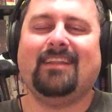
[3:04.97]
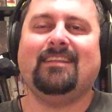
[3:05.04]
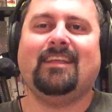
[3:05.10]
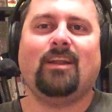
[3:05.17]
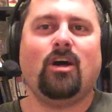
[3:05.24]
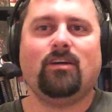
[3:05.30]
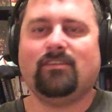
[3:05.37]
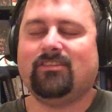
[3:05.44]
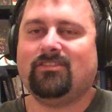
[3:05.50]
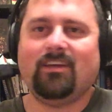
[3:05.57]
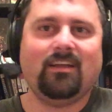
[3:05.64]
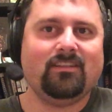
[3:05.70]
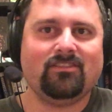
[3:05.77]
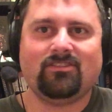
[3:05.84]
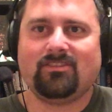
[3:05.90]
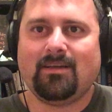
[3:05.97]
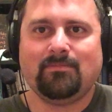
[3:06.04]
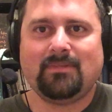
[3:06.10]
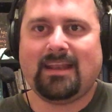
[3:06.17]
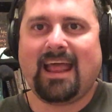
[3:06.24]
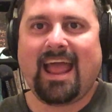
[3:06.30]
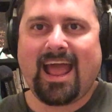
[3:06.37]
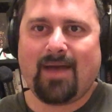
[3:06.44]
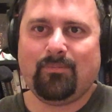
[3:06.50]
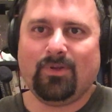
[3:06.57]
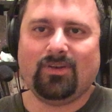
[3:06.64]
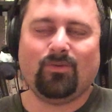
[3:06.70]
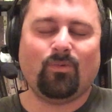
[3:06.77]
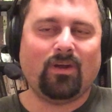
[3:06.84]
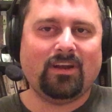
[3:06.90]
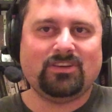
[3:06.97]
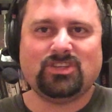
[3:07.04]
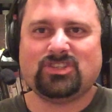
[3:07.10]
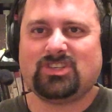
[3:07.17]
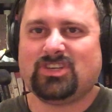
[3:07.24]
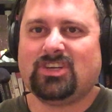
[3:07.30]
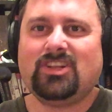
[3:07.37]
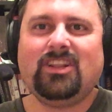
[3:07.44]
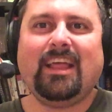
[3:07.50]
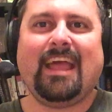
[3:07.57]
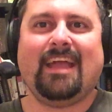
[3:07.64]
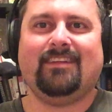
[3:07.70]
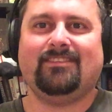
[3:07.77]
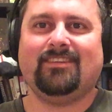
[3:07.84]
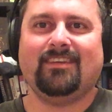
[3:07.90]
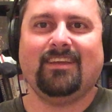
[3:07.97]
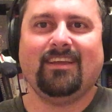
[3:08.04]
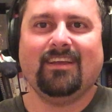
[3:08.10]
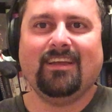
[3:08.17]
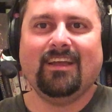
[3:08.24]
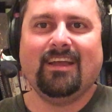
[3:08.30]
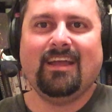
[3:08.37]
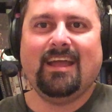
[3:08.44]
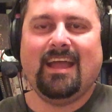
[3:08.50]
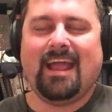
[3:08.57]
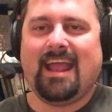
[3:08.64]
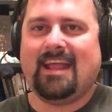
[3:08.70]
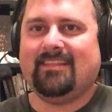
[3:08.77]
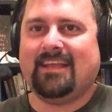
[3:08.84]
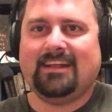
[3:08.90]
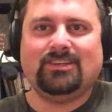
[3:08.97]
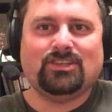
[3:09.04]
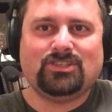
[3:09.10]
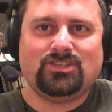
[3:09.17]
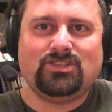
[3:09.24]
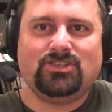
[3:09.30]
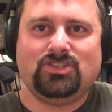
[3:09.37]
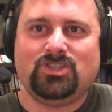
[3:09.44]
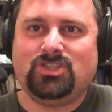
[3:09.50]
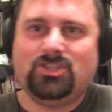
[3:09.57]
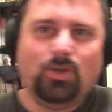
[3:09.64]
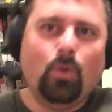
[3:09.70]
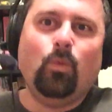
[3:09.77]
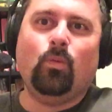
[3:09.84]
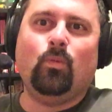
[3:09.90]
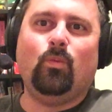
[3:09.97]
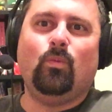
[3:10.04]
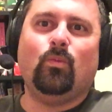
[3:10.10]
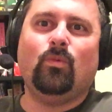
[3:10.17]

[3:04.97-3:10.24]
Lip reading: and then all of a sudden something happened where it just clicked, and they just shoo